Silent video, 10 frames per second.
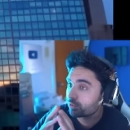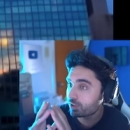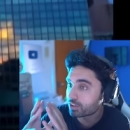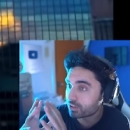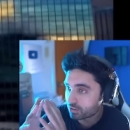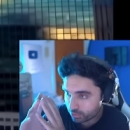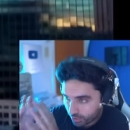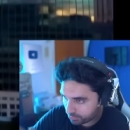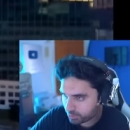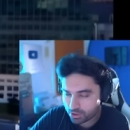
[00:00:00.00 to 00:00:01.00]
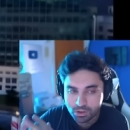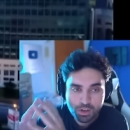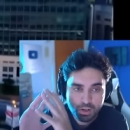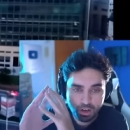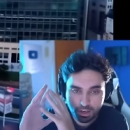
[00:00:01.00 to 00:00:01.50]
very credible.
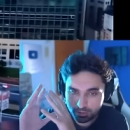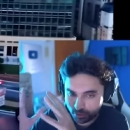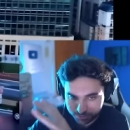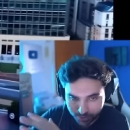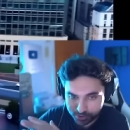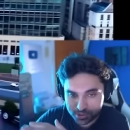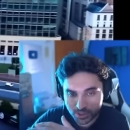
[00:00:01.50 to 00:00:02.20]
Uh, of course,